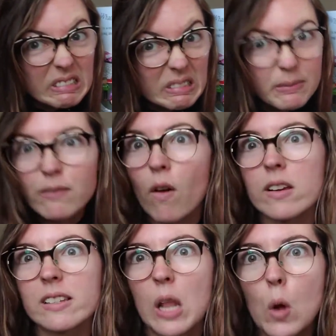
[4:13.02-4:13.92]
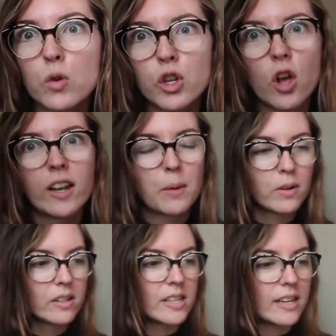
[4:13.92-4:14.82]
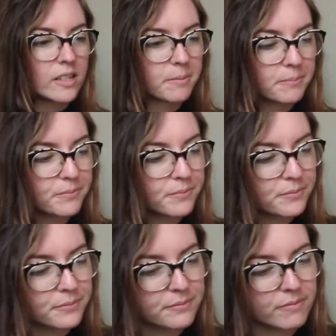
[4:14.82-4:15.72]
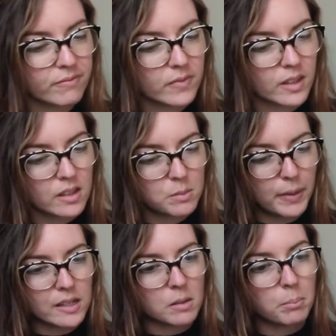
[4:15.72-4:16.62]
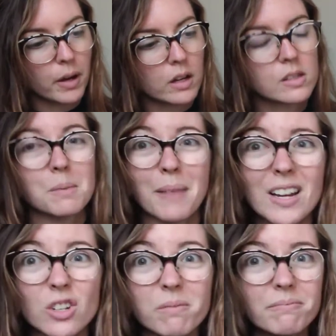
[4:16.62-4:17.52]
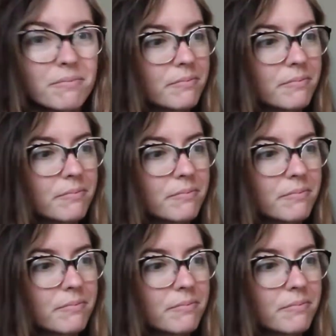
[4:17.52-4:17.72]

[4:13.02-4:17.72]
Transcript: It'd be a very slow journey, wouldn't it? As big as a bus, imagine.